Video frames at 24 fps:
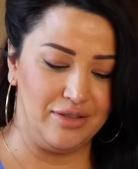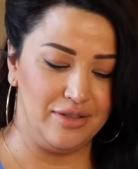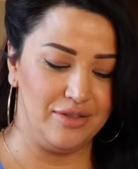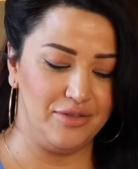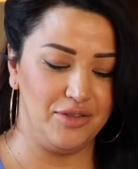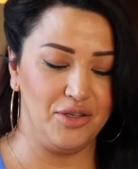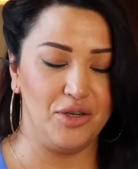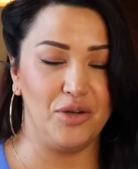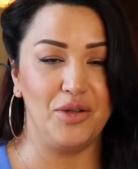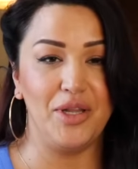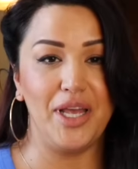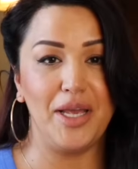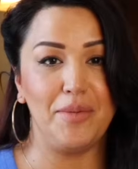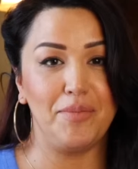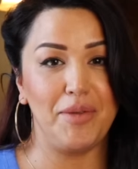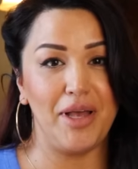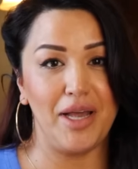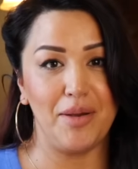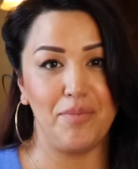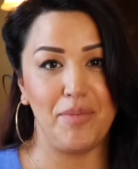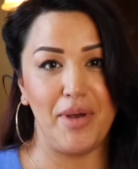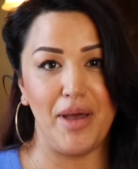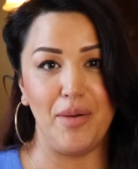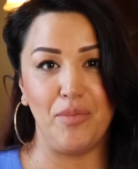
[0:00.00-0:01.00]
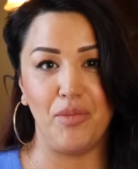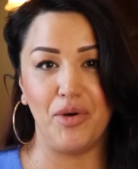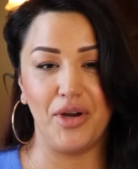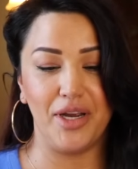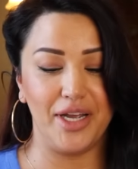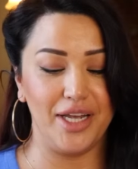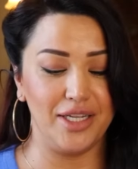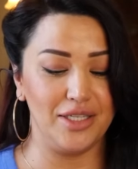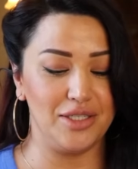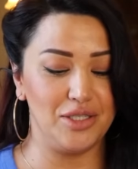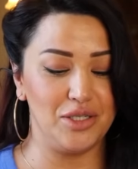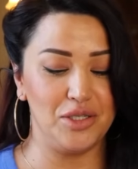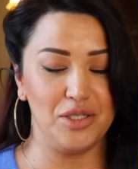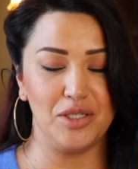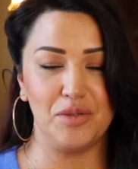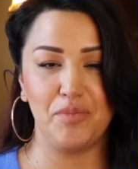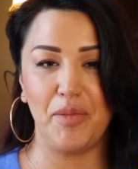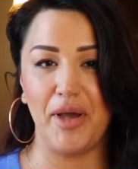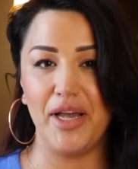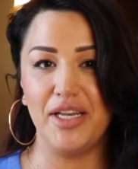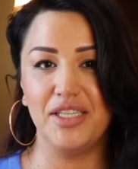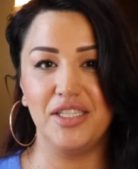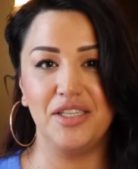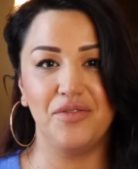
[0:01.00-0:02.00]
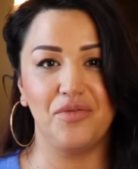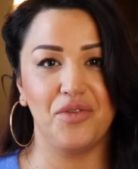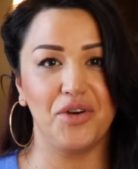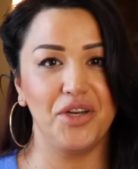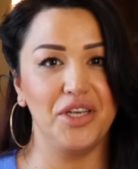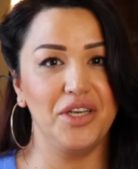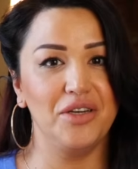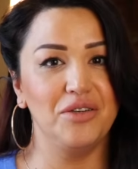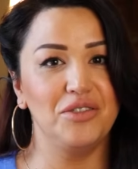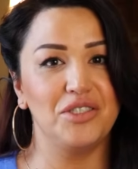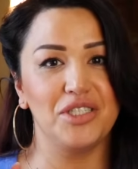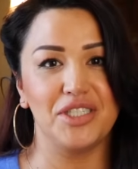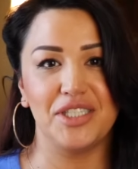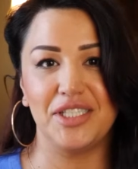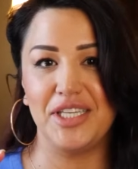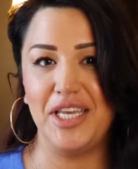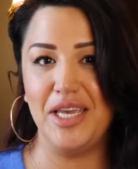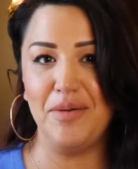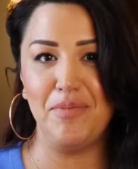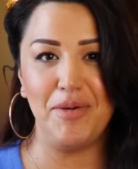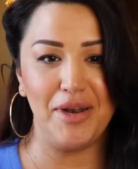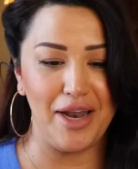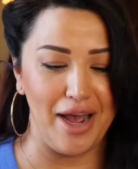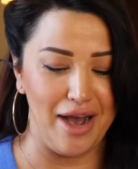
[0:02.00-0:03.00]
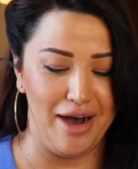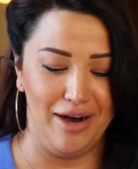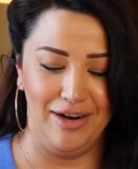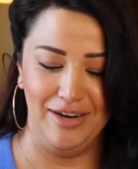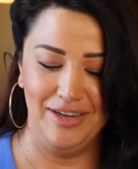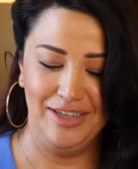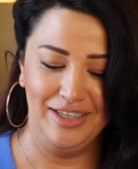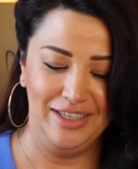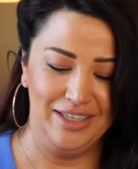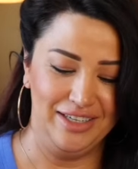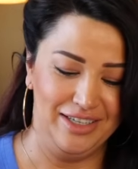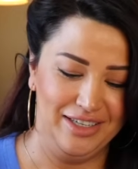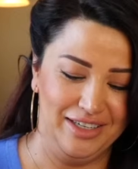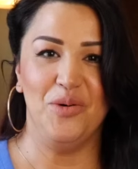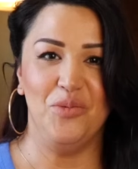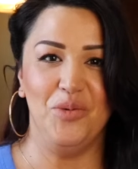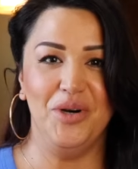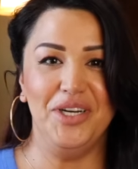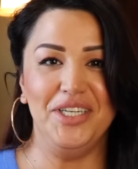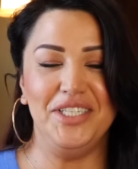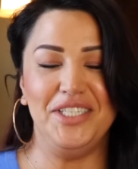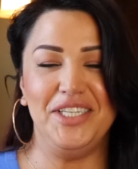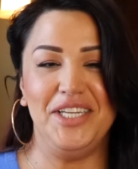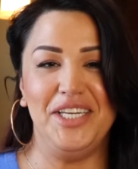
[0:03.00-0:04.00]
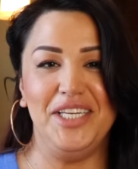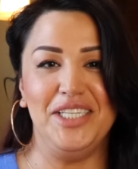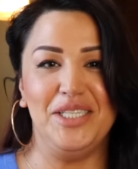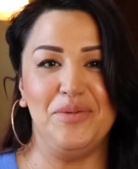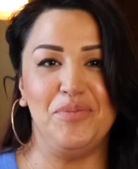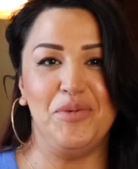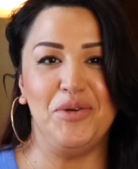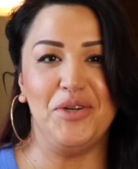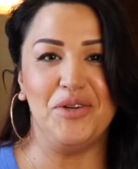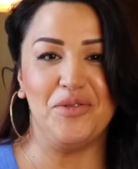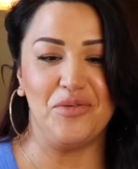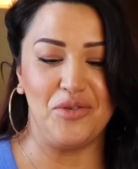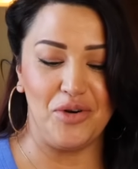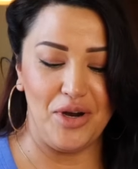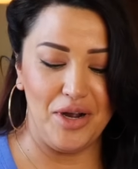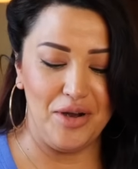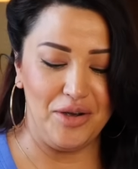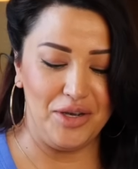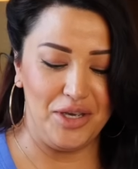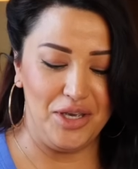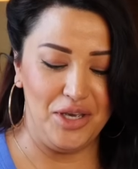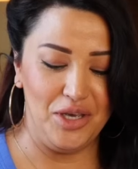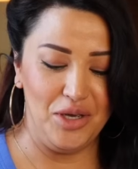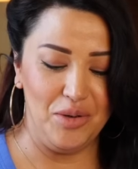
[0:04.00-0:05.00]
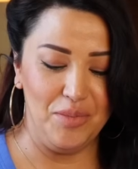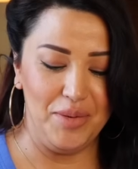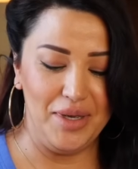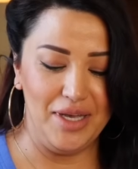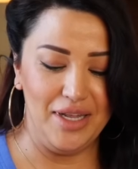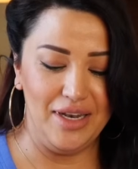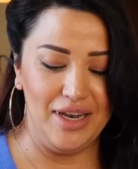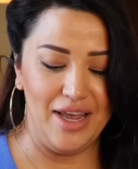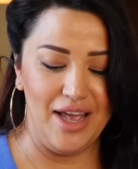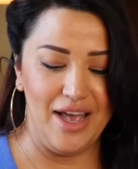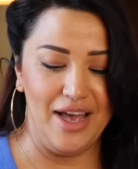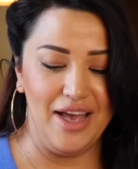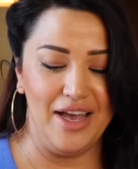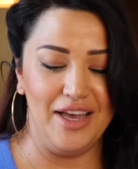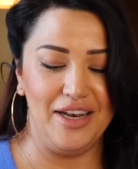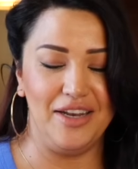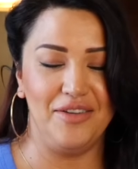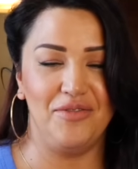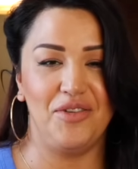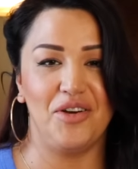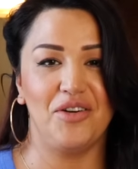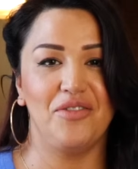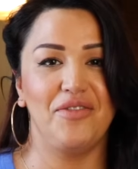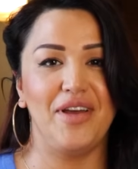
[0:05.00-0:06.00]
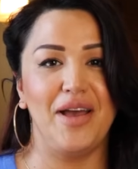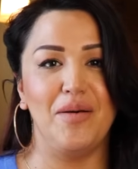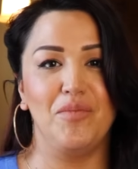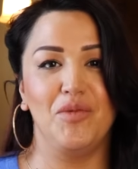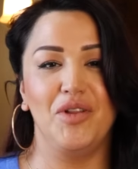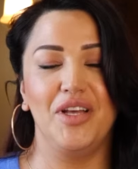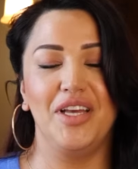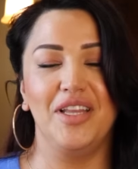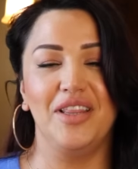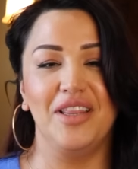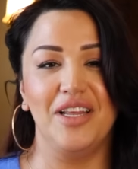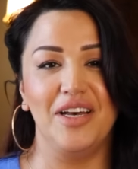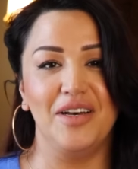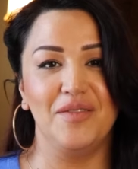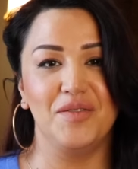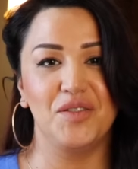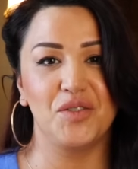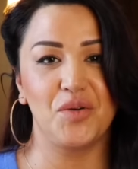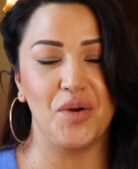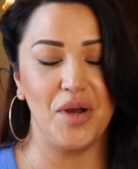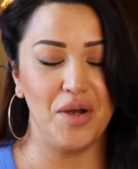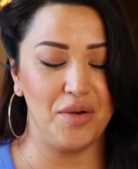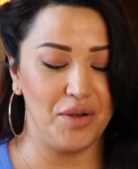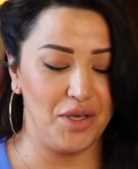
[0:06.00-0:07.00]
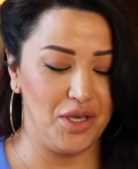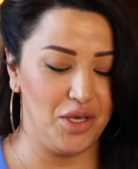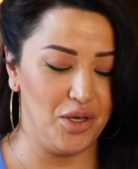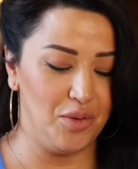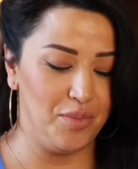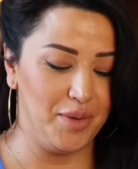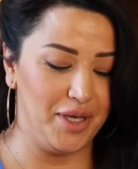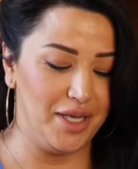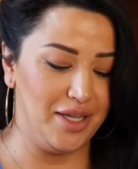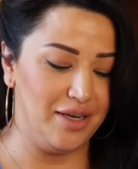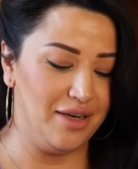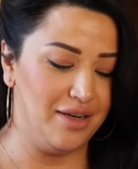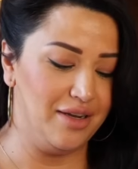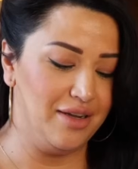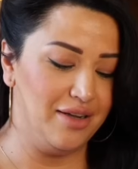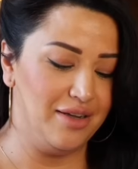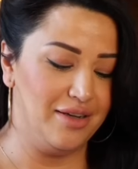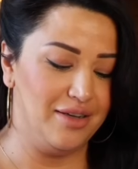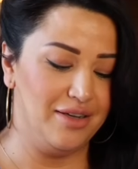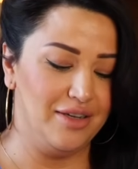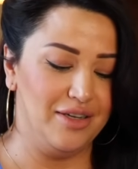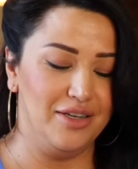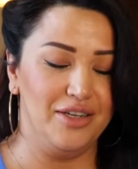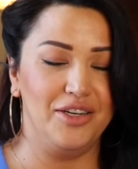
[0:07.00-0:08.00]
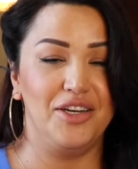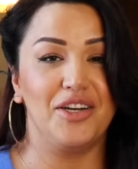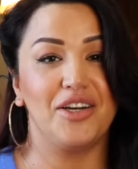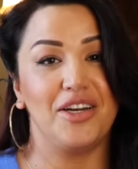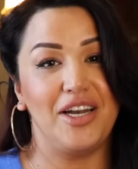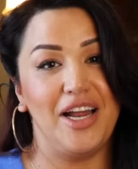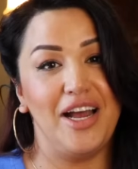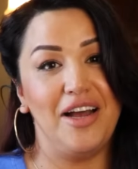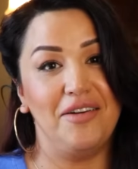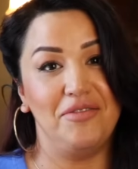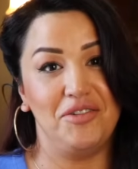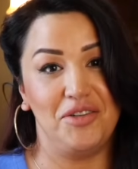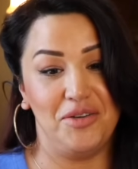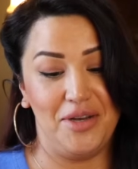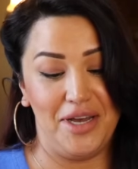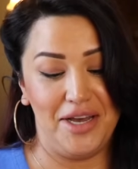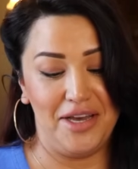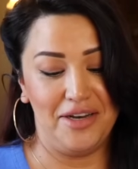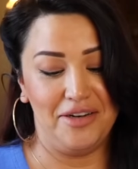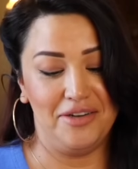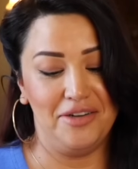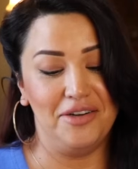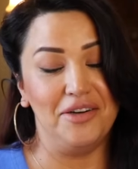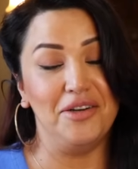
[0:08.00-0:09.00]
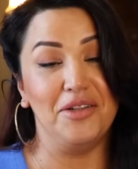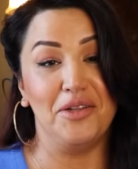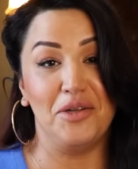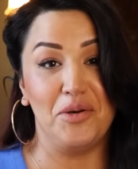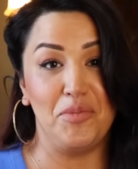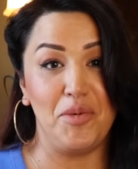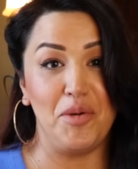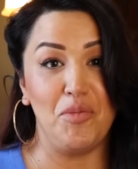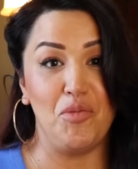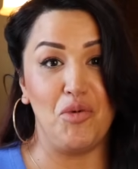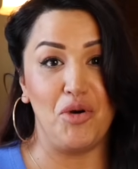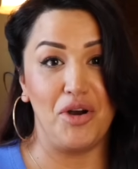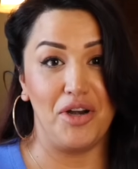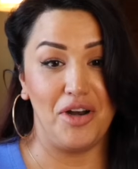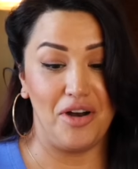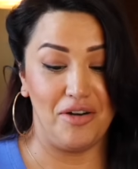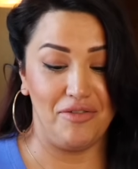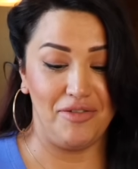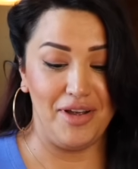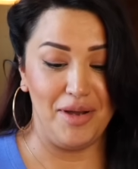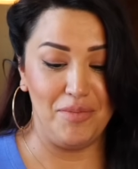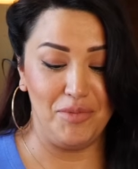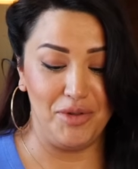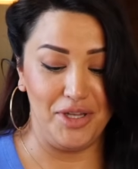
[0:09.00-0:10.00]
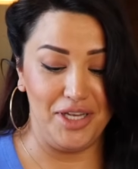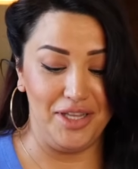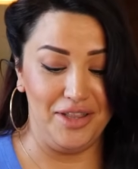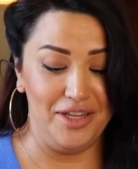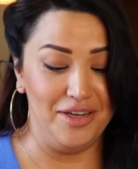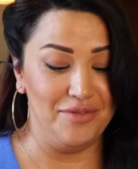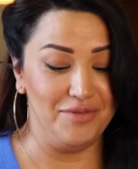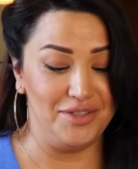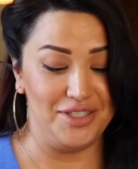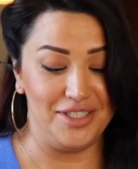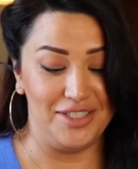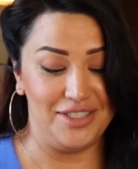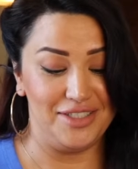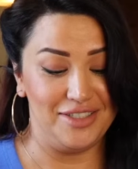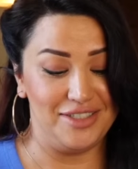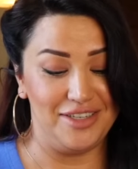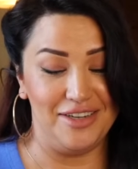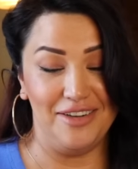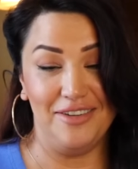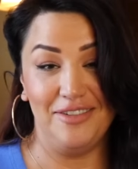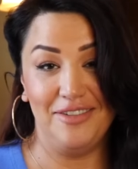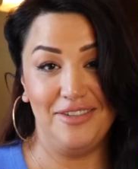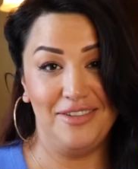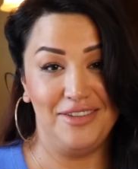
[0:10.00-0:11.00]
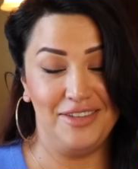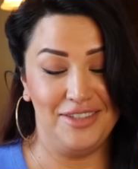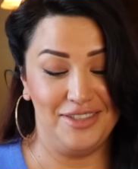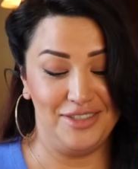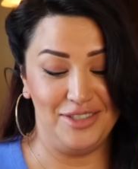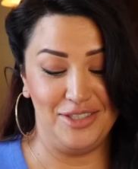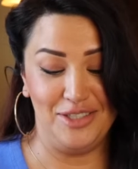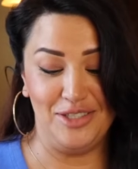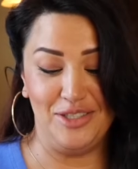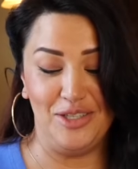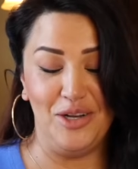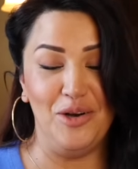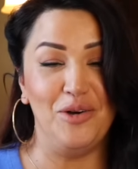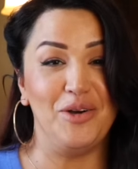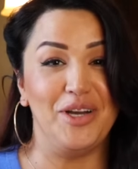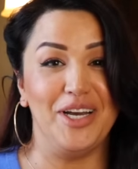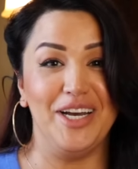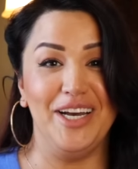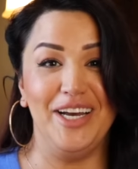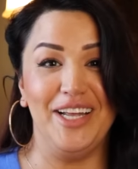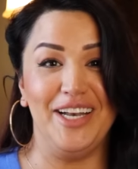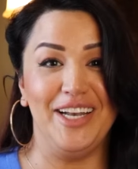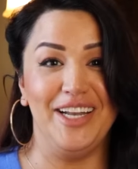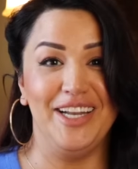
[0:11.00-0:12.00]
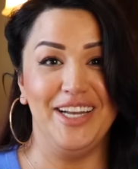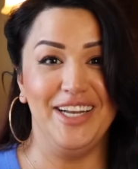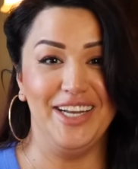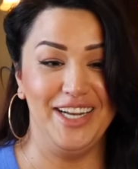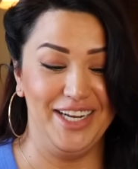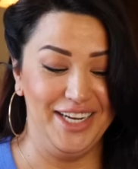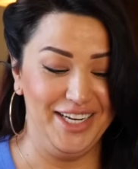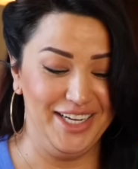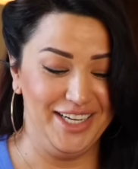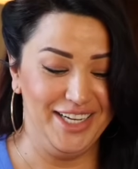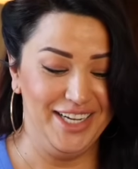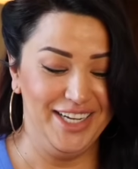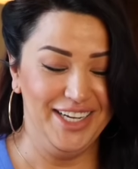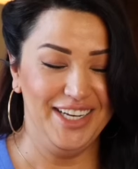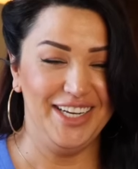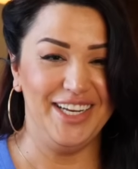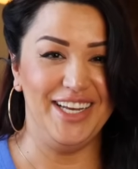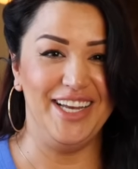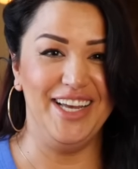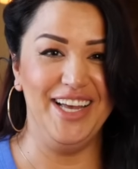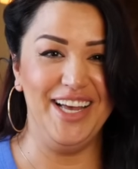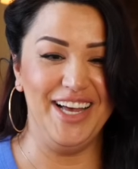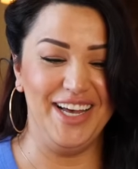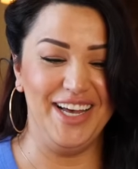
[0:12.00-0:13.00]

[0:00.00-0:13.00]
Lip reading: If you don't like black pepper, it gets too spicy for you, just keep it out. 1 teaspoon of ground cumin, and if your family loves ground cumin, you're going to have to add a little bit more, and our family loves this stuff. We can tell by the spice container.